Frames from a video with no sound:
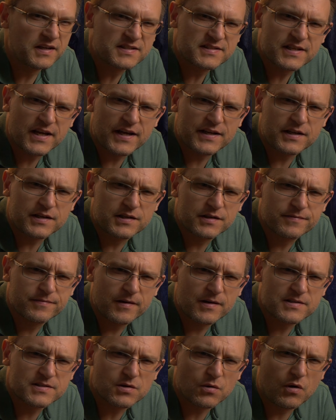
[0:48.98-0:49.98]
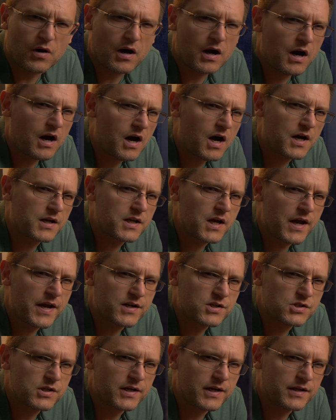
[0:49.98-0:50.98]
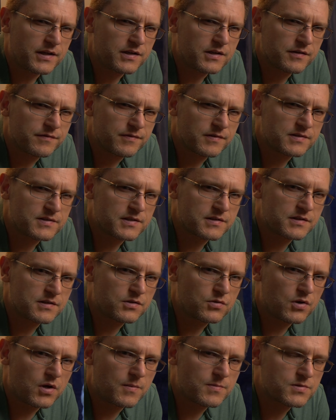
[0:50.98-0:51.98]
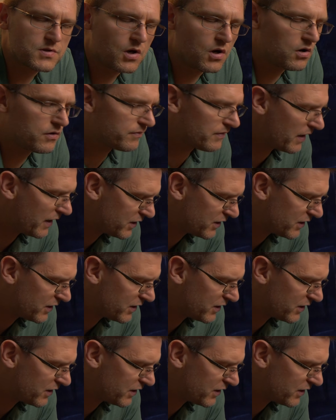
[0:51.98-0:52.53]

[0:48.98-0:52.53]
Is there any difference, or are there actually any differences in terms of